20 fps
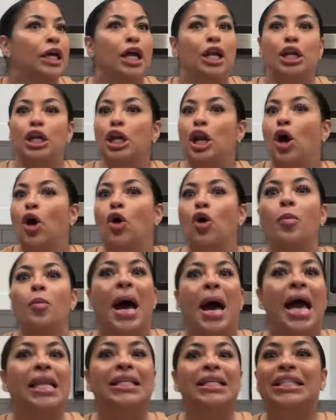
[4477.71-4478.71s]

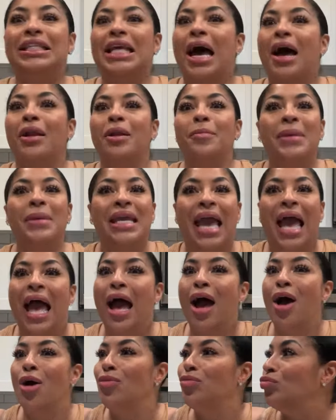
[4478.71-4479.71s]
Nobody shouted me
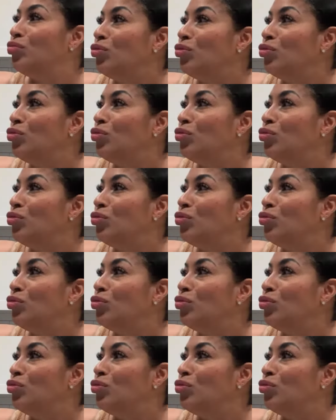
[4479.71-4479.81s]
out,